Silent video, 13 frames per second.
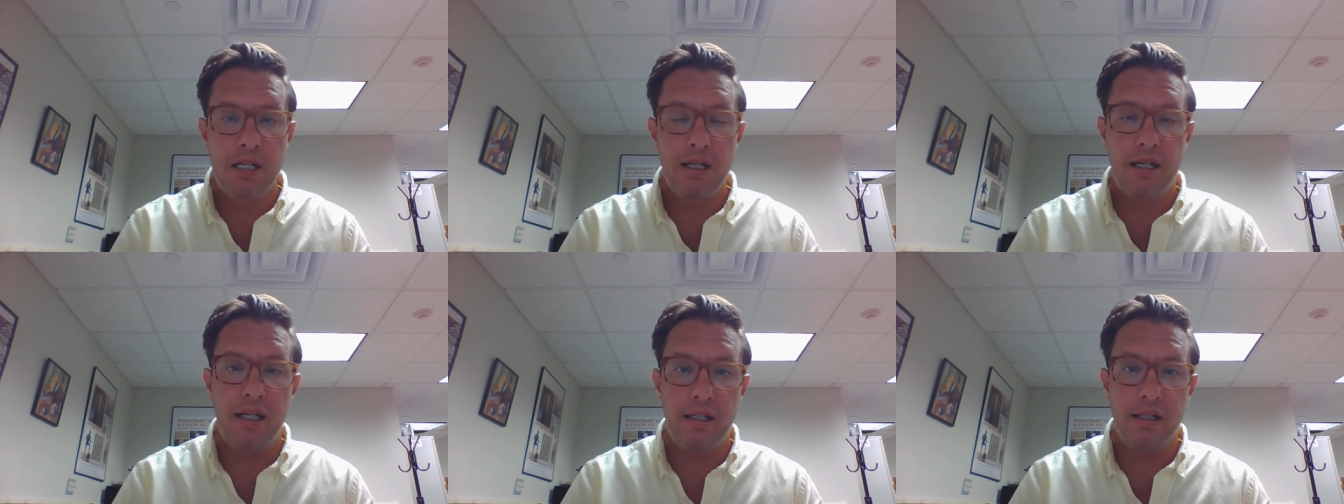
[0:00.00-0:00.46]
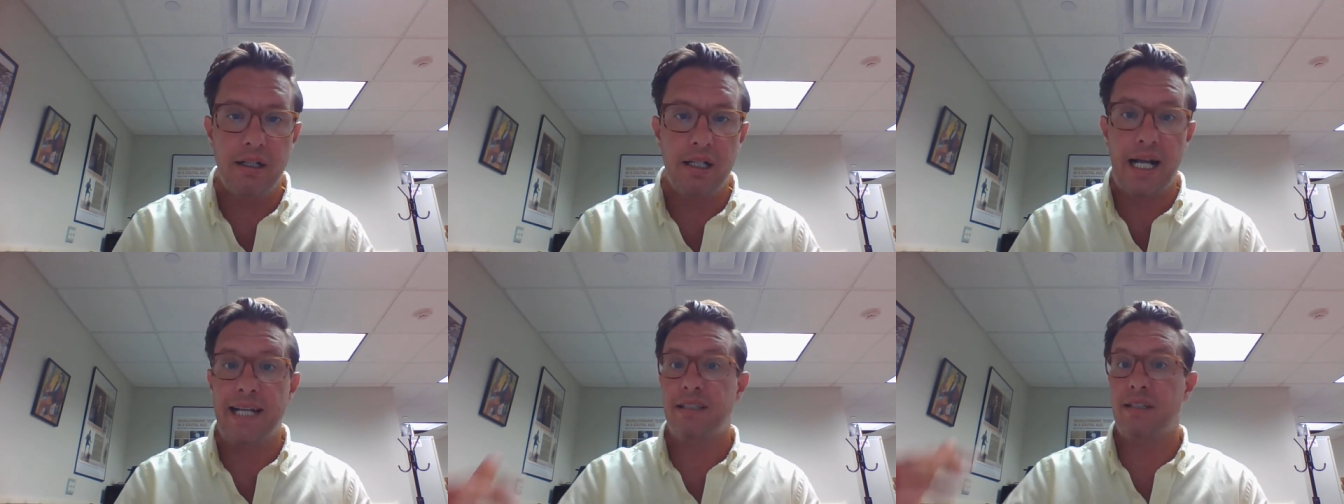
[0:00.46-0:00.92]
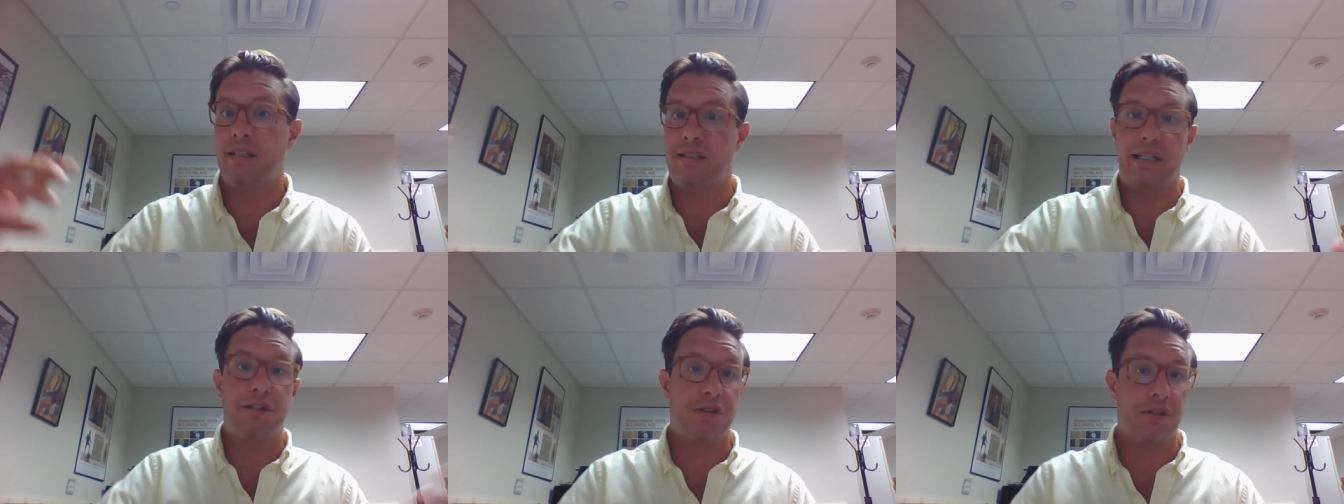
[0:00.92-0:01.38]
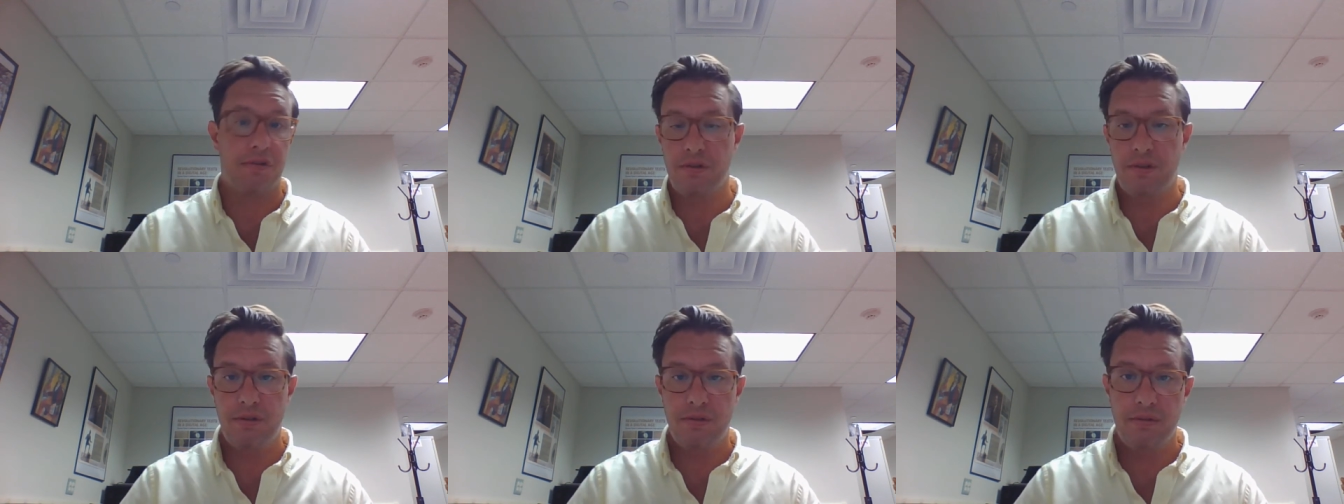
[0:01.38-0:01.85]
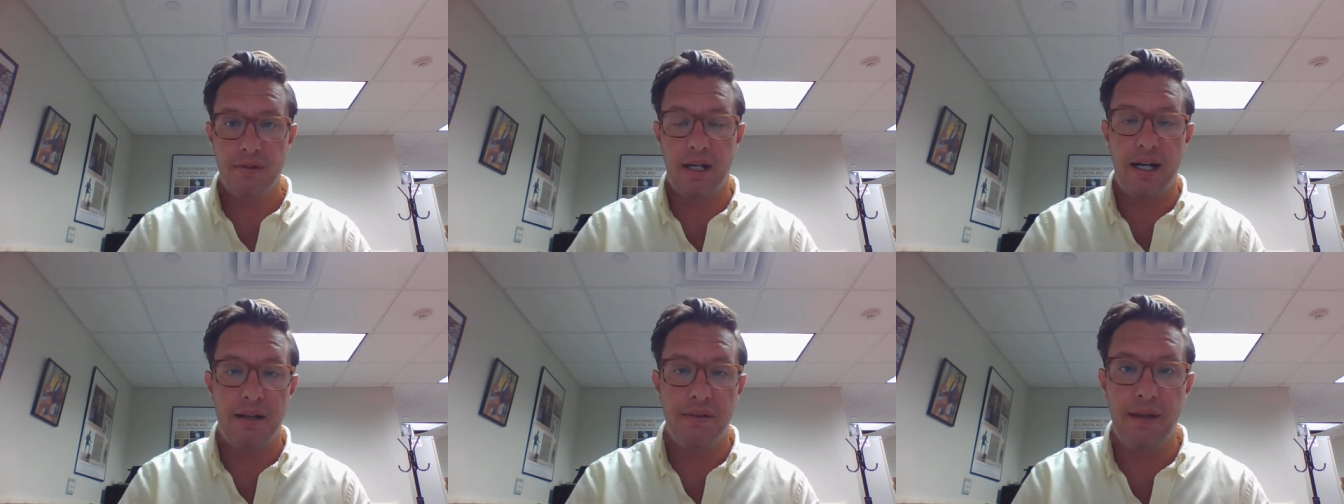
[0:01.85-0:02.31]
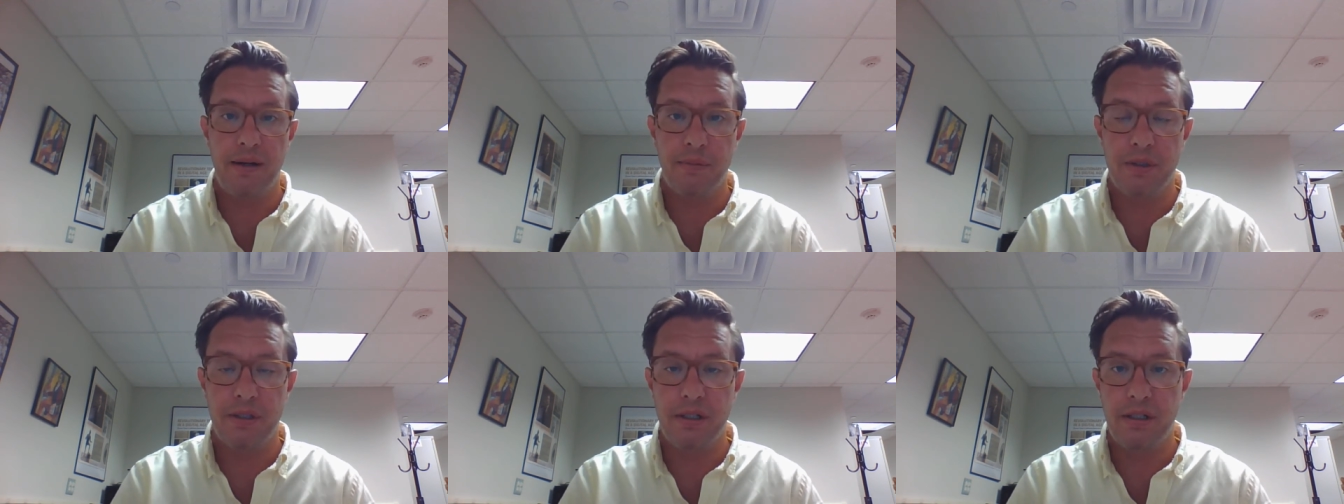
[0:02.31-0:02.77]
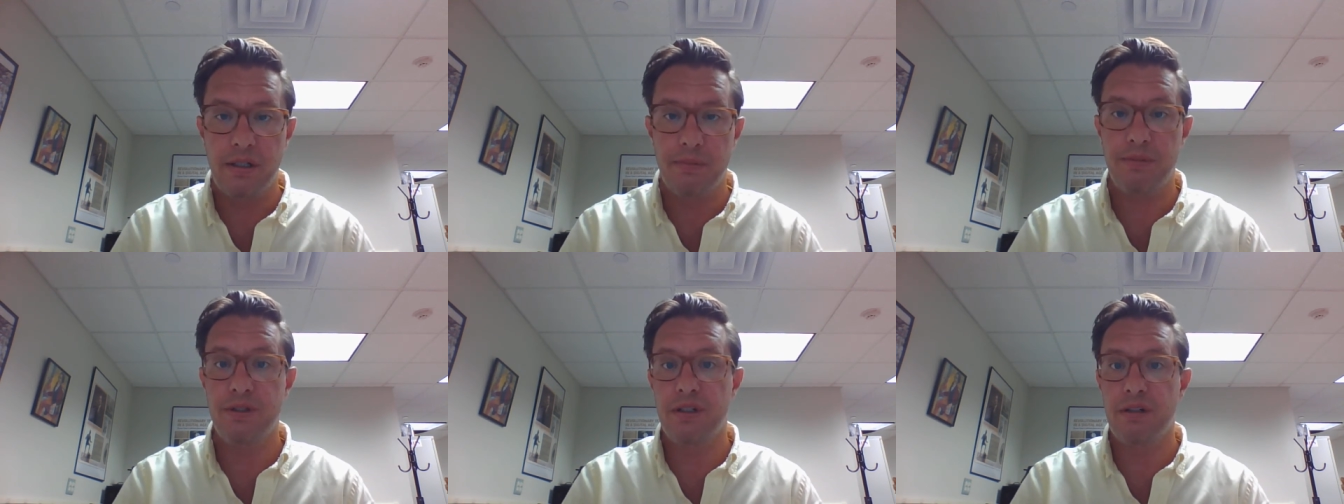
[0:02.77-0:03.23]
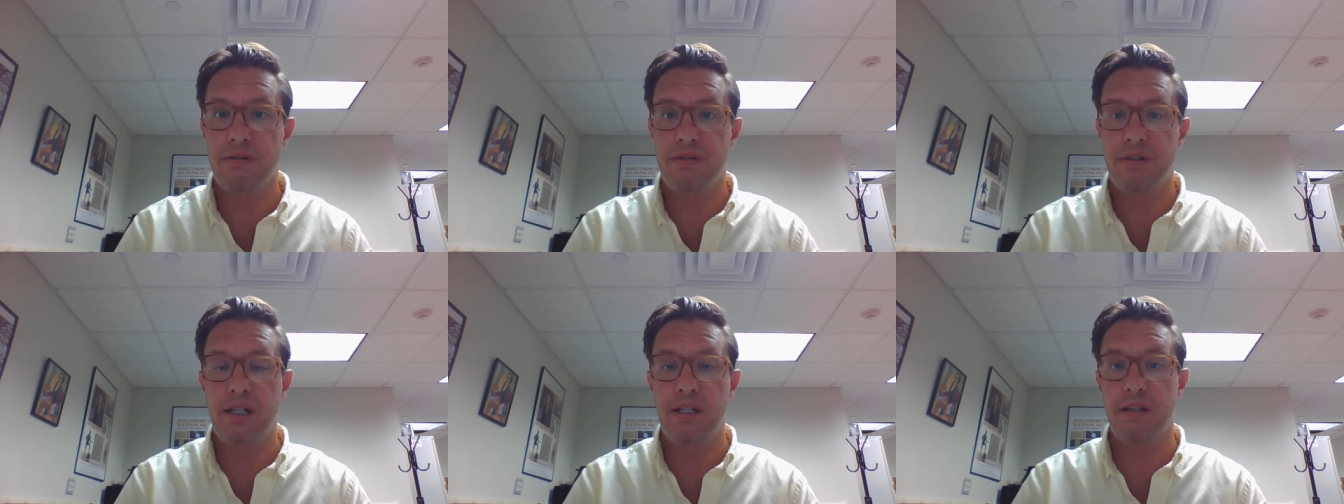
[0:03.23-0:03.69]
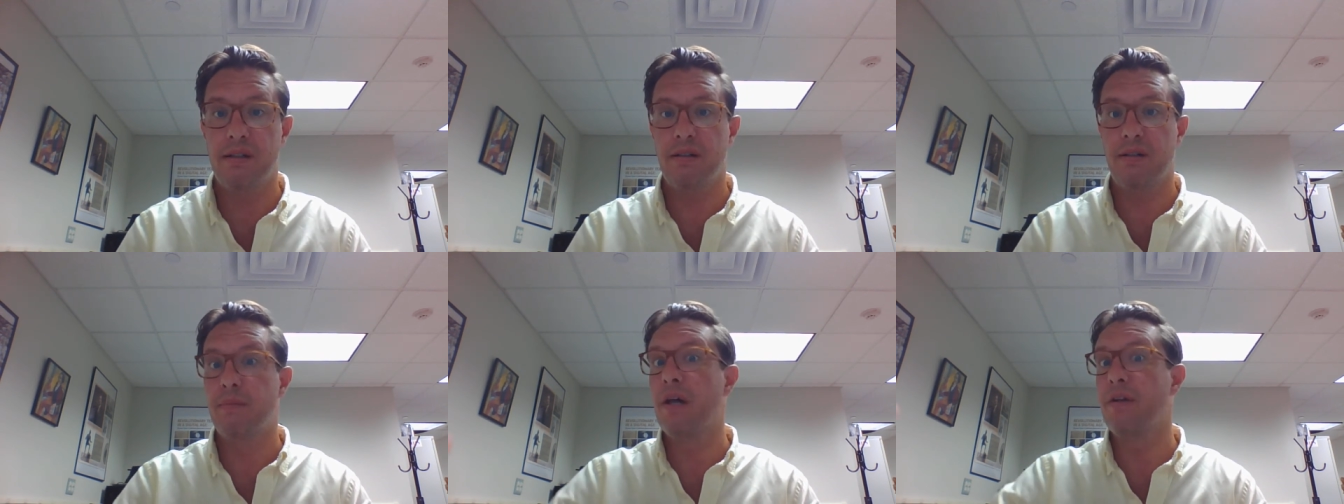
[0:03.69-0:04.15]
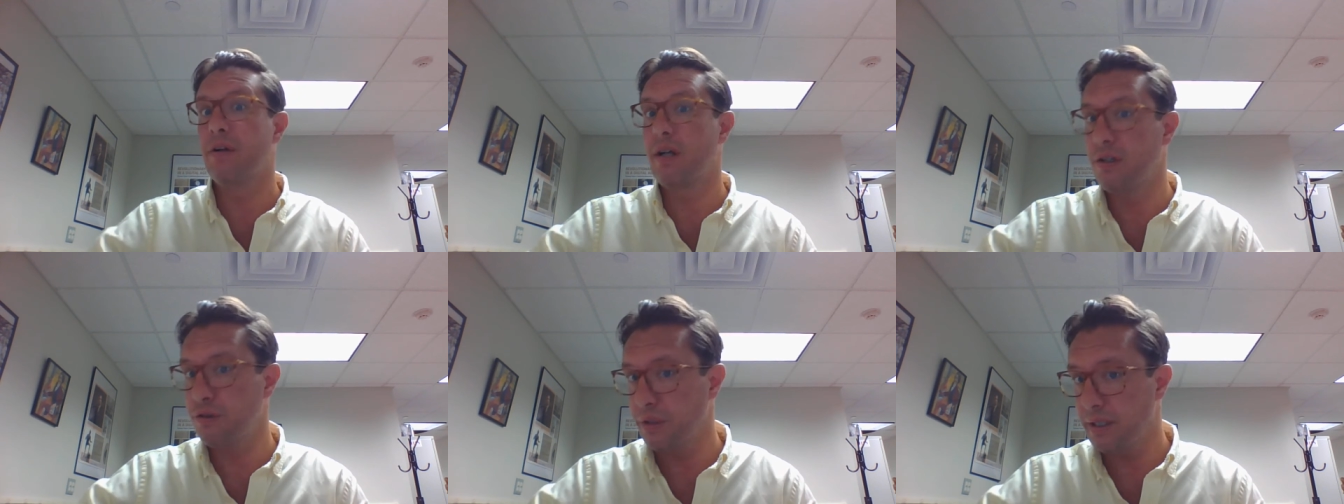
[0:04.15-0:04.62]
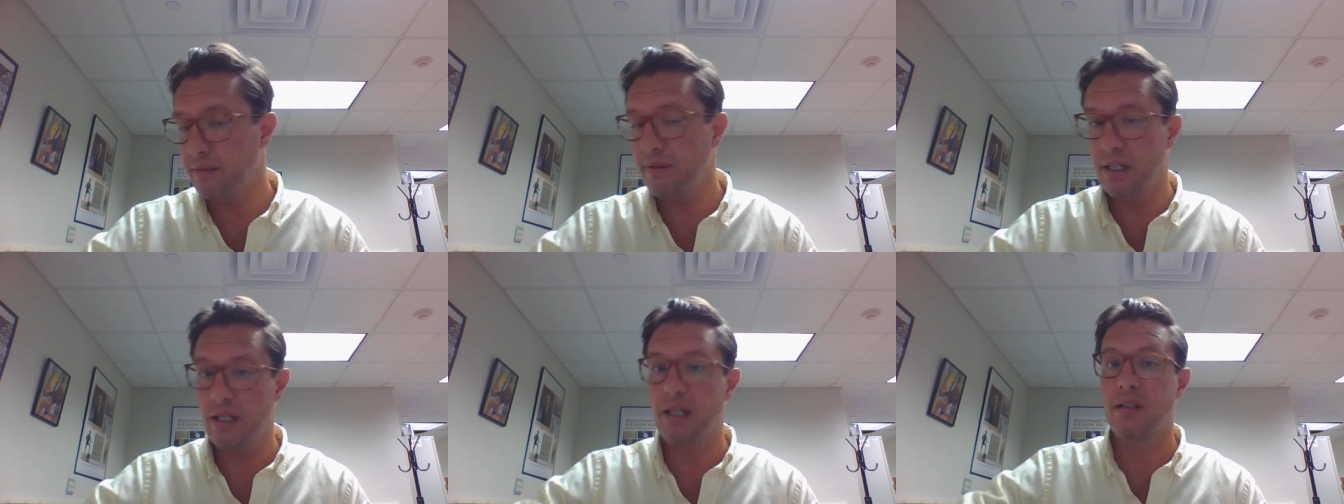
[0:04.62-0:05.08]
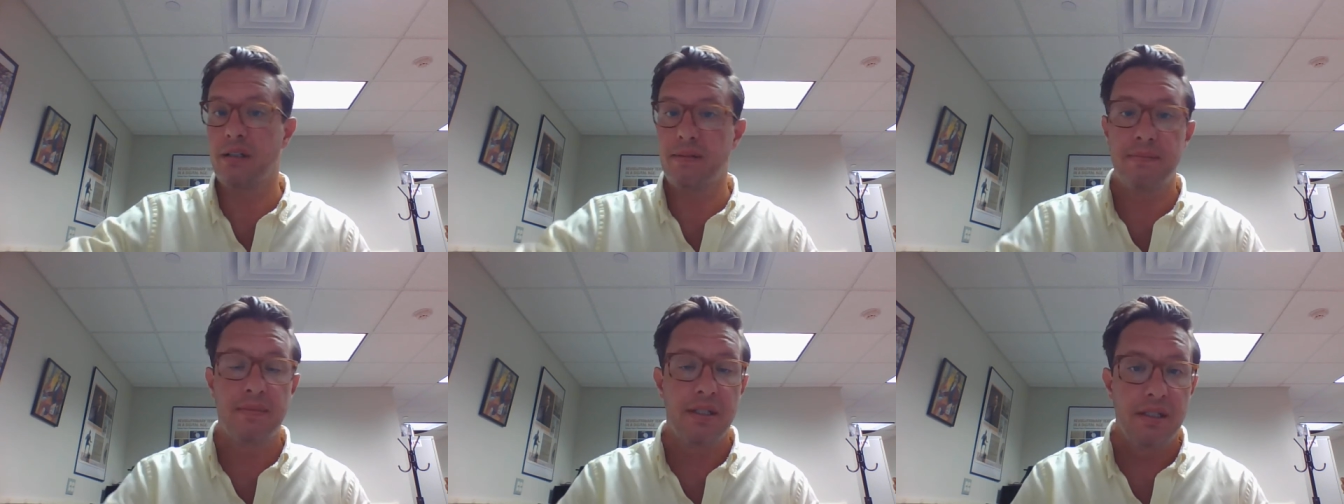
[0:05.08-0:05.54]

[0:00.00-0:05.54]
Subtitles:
in class distinctions that were observed in the mother country, in England.